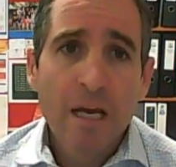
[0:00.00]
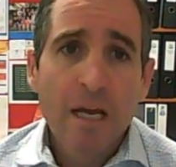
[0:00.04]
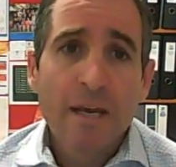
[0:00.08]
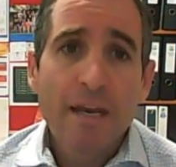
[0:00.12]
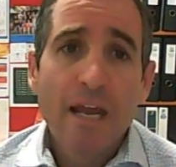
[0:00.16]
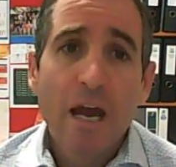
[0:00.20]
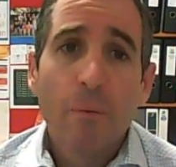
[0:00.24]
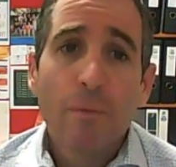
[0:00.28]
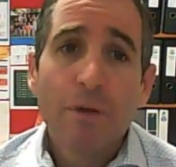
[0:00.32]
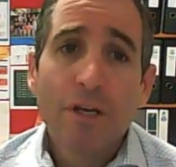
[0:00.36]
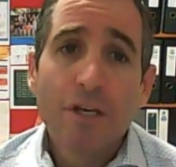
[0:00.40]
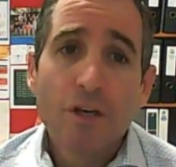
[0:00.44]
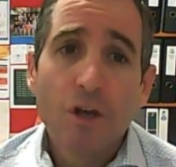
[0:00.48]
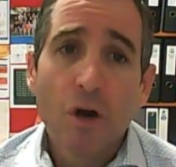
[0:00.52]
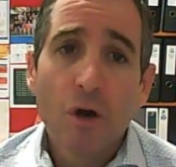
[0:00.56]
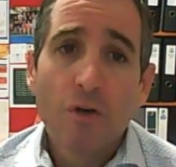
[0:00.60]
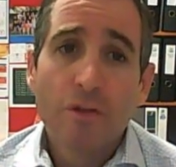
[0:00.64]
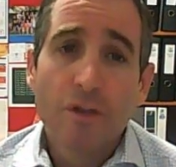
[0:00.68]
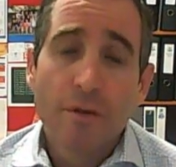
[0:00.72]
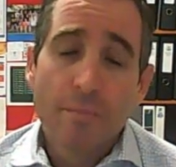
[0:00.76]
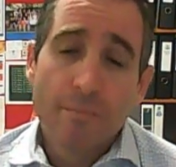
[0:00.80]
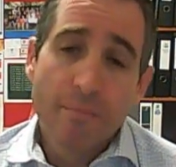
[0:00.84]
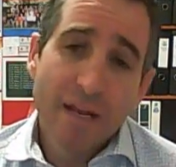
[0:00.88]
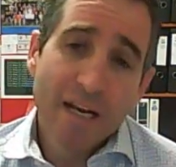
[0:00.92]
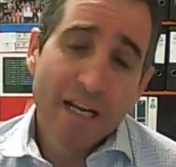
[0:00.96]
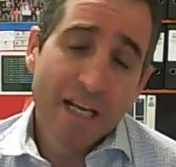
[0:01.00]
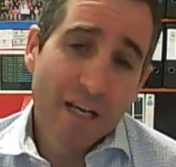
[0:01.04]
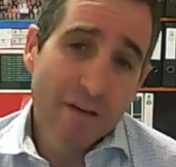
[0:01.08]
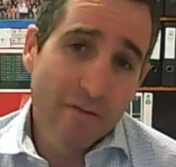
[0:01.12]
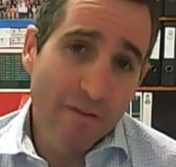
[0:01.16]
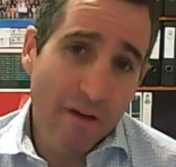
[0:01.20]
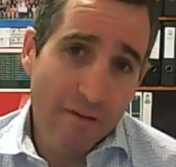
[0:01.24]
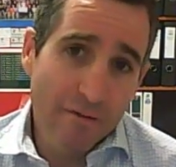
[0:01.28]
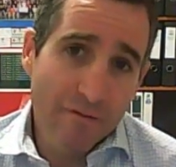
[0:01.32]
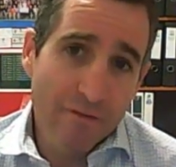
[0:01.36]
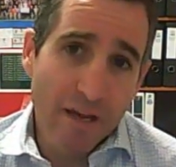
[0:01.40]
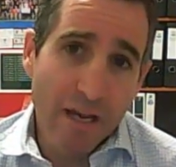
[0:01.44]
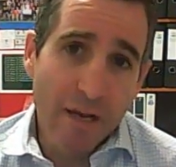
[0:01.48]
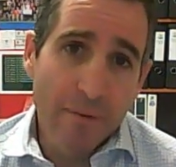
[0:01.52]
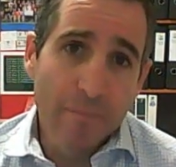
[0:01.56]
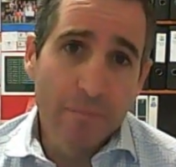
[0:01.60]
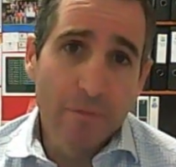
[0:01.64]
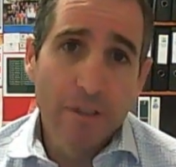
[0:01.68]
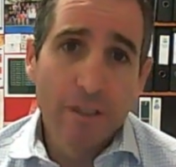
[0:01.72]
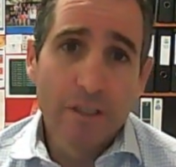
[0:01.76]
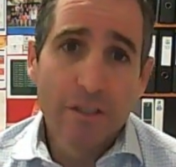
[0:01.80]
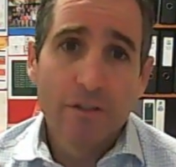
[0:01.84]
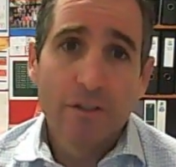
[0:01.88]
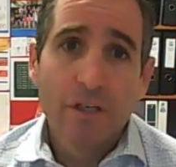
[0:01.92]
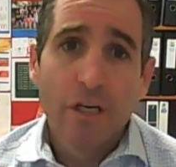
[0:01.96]
Now, we know that many of our
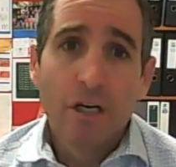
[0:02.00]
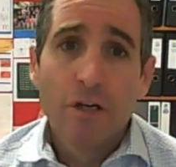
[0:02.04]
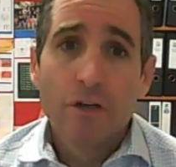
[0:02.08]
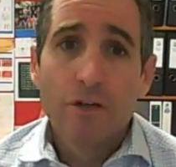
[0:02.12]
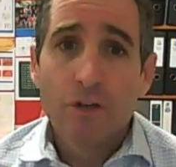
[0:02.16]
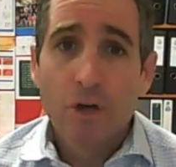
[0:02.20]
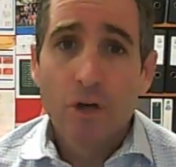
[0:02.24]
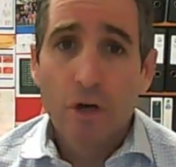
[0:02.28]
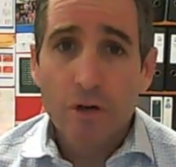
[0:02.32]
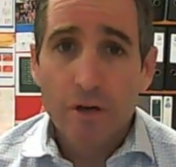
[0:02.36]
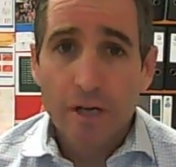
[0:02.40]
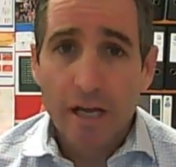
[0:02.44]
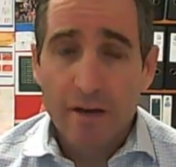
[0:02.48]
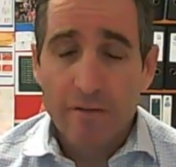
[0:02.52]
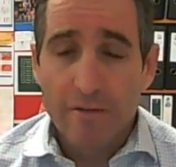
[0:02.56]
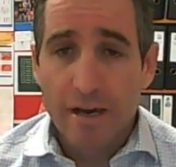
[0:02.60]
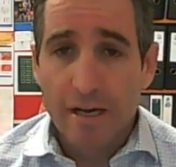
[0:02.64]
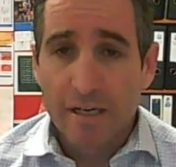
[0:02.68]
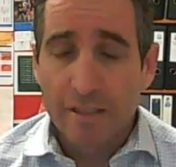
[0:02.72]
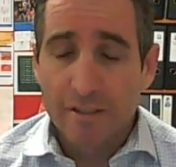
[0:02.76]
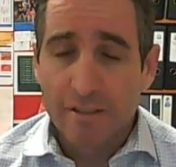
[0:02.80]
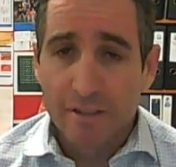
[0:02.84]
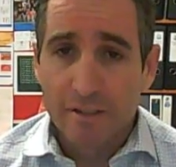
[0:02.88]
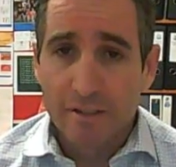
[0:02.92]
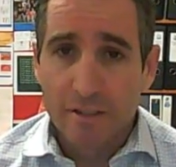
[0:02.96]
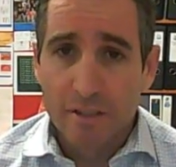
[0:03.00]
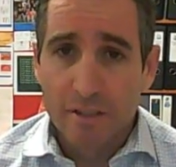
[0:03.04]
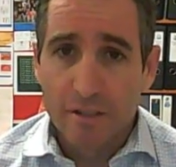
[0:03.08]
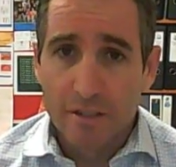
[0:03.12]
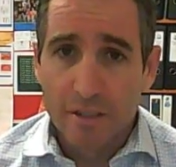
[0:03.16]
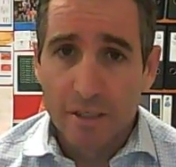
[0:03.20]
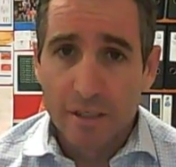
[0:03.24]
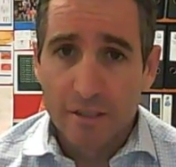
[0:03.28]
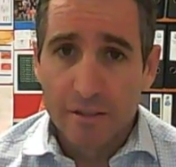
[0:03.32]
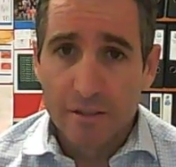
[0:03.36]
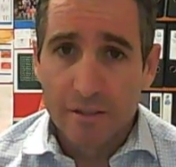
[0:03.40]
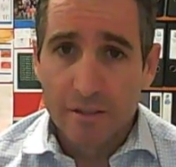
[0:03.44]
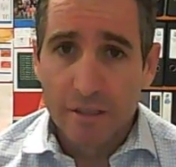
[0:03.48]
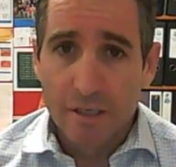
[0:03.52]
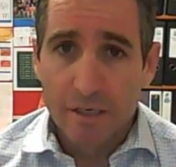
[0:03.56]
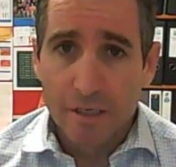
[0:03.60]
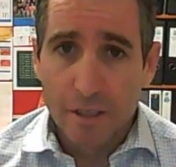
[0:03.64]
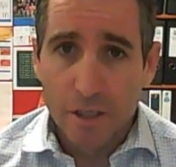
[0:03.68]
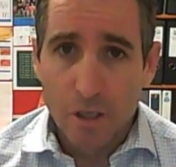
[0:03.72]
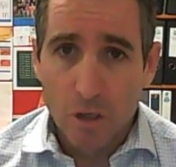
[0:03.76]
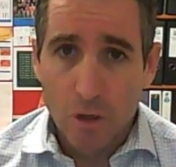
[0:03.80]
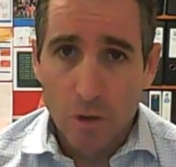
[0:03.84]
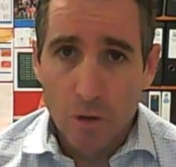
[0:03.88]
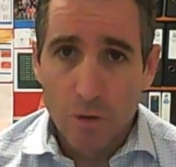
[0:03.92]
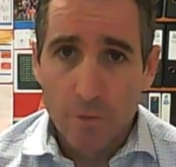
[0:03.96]
families don't have access to the internet
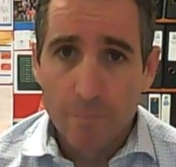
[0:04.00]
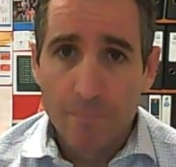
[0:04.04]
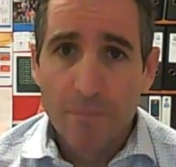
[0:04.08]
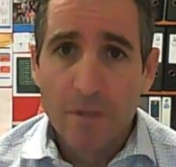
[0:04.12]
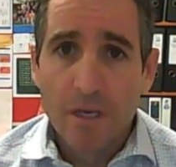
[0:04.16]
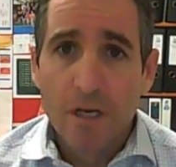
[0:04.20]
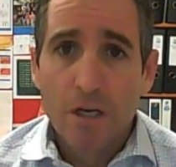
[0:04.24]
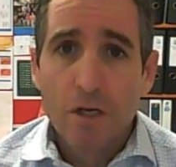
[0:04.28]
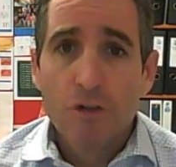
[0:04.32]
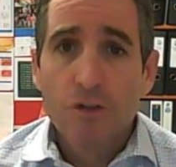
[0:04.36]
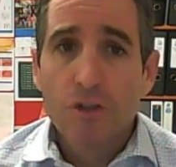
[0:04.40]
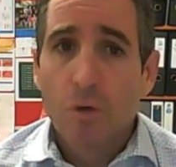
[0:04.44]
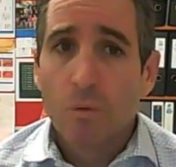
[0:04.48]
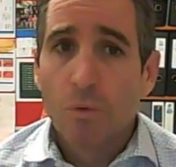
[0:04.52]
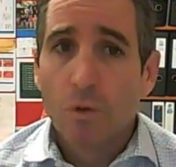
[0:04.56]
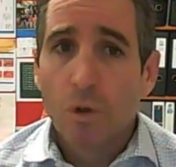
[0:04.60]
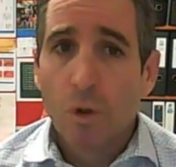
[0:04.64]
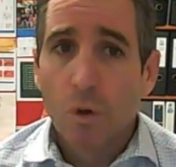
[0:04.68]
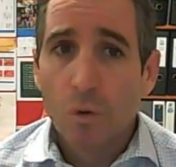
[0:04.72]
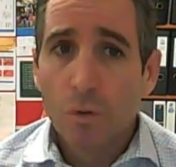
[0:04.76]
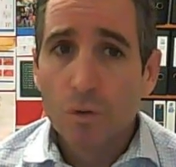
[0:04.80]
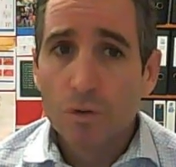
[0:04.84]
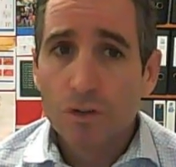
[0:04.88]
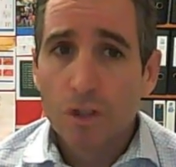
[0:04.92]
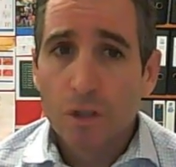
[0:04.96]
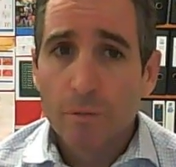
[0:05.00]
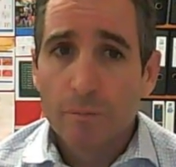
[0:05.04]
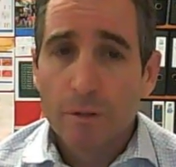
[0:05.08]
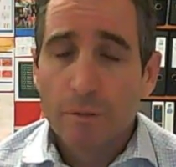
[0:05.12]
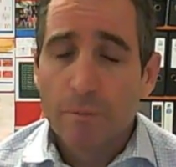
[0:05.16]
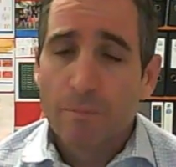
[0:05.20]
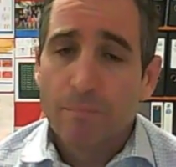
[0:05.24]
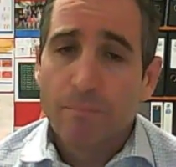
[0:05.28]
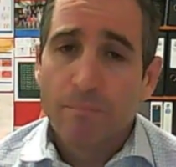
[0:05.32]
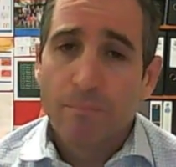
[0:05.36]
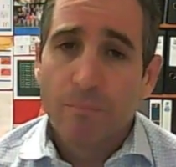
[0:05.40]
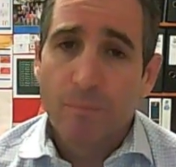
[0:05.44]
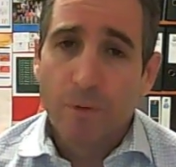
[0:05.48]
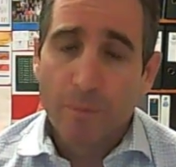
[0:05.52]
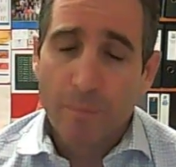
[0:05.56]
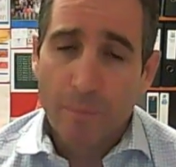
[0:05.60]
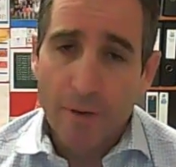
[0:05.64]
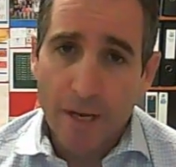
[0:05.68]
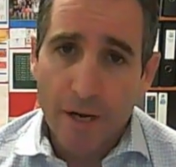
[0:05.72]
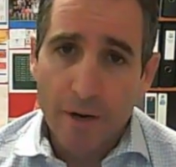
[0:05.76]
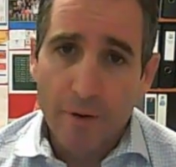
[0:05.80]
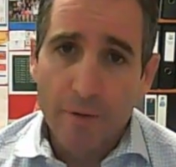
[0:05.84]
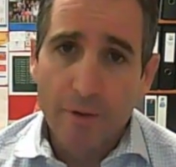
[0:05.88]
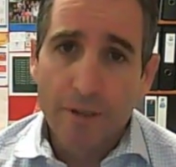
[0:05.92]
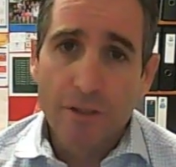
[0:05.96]
at home, so we'll also be
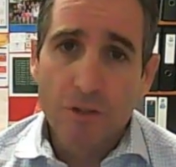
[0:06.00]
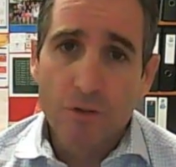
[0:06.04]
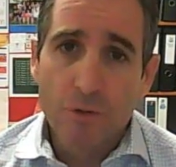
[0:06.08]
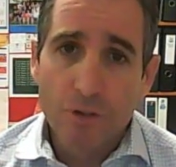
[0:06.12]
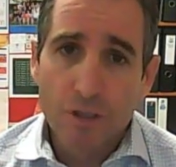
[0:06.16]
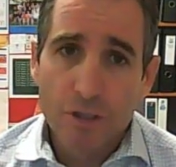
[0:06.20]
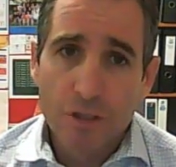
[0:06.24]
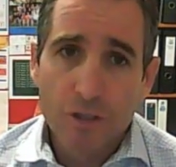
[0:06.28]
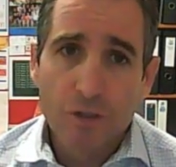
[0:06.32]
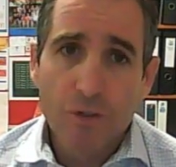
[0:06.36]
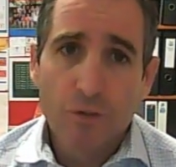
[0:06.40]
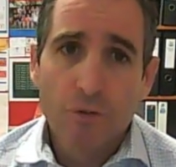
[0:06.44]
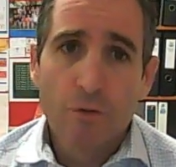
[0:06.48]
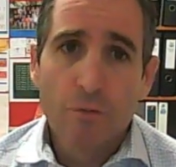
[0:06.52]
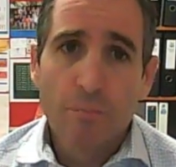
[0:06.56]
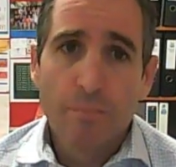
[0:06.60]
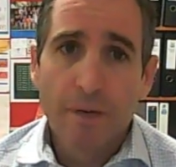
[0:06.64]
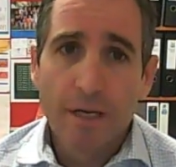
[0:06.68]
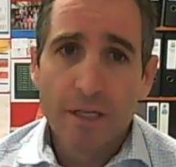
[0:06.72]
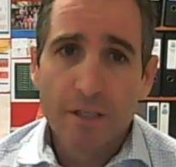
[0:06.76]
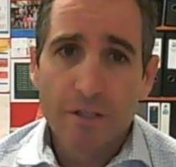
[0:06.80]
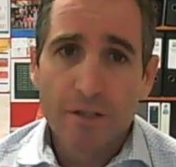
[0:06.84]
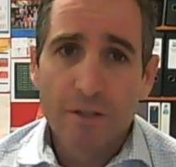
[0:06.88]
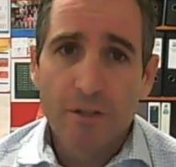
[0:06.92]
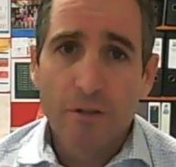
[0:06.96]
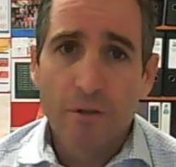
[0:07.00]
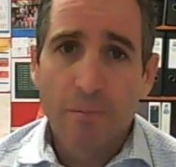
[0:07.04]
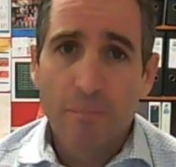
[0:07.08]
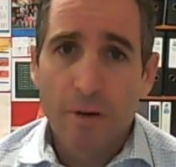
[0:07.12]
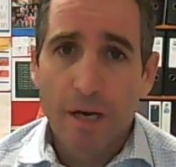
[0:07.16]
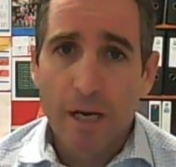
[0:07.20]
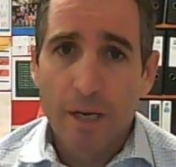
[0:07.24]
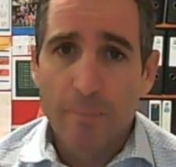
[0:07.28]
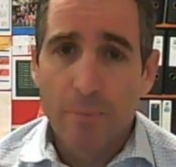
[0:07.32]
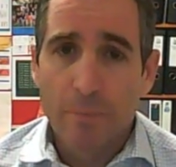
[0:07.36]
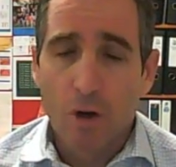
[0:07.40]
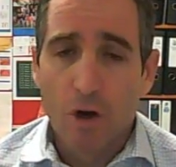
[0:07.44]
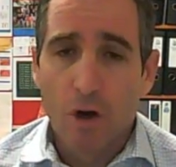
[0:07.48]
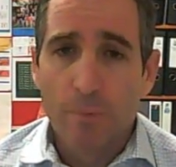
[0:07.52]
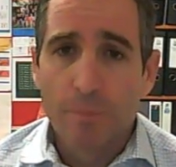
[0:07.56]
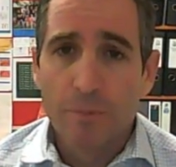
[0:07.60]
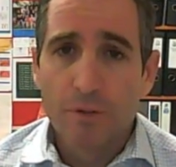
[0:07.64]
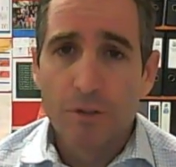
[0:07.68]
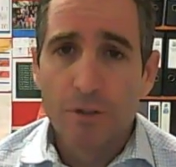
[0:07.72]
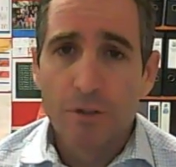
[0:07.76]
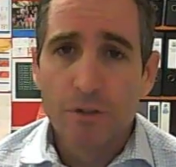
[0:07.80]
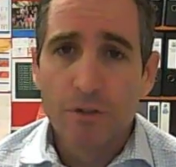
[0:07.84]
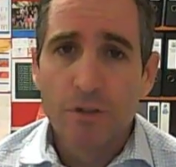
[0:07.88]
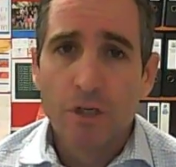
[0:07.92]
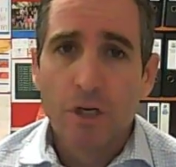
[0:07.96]
preparing traditional pencil and paper
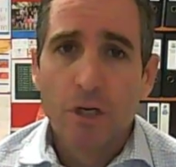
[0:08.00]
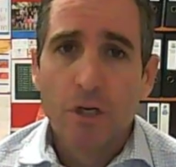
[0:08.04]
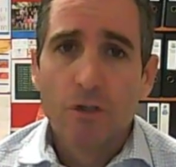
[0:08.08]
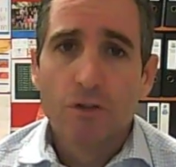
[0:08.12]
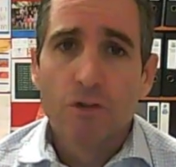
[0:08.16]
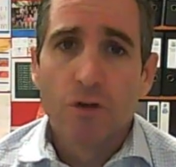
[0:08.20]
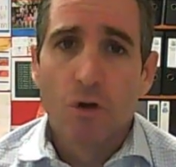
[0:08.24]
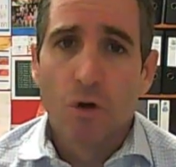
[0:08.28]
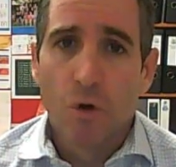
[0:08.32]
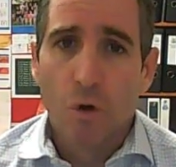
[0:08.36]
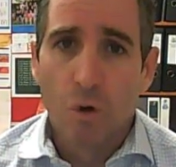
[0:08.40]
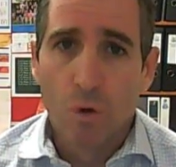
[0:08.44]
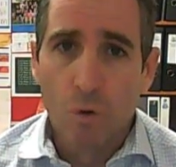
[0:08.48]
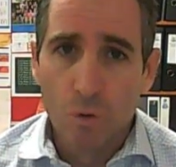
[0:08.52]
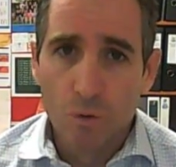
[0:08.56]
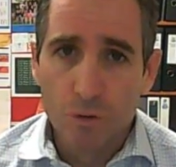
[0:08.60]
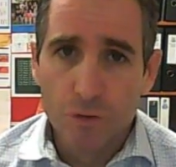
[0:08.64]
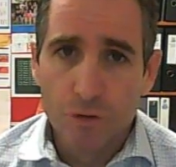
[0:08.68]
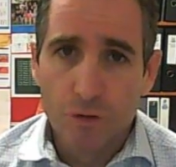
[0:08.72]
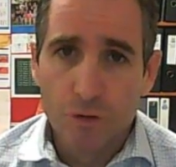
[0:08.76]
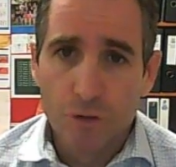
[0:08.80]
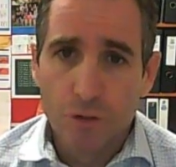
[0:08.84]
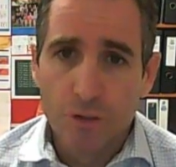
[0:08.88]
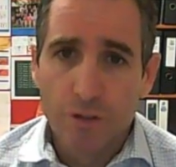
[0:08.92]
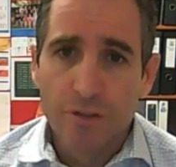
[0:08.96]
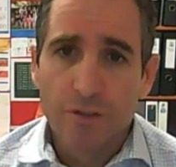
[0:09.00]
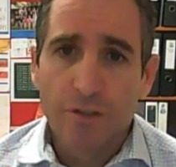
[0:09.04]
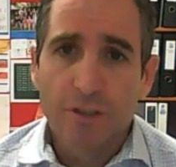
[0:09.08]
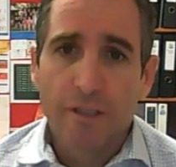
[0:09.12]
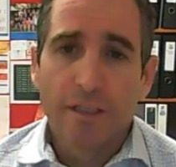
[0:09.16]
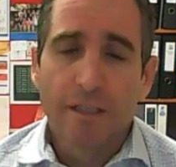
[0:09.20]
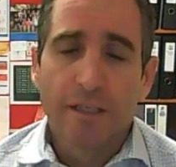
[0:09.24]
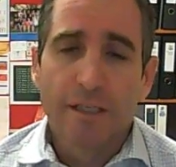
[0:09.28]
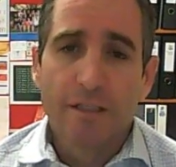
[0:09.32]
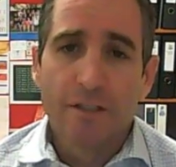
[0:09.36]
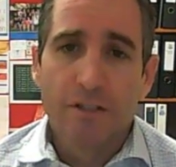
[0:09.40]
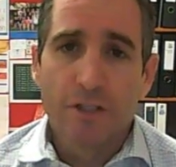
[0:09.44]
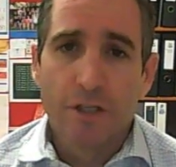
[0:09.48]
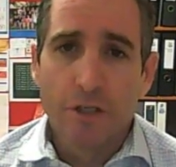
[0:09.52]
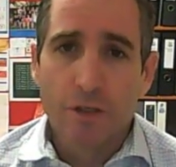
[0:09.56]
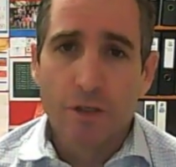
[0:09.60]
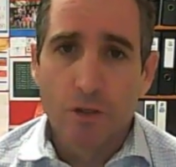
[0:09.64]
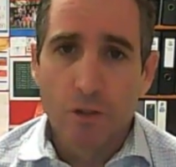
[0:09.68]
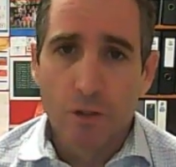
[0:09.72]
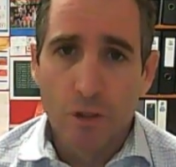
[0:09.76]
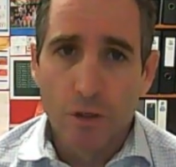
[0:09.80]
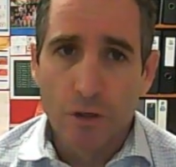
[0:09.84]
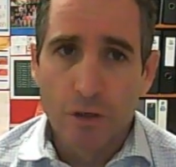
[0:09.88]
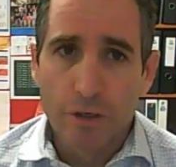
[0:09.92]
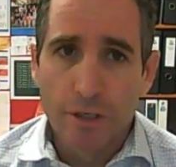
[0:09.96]
options so all students can
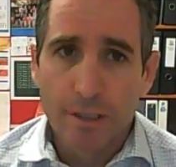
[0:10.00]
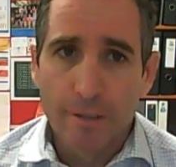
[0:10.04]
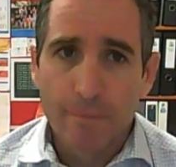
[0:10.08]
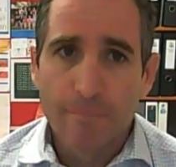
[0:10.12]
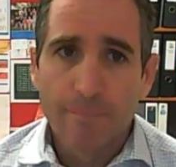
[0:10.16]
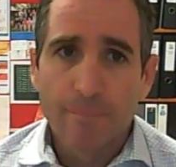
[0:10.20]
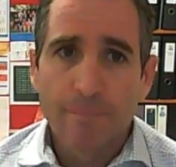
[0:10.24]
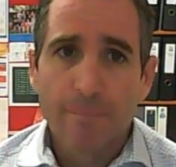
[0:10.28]
continue learning.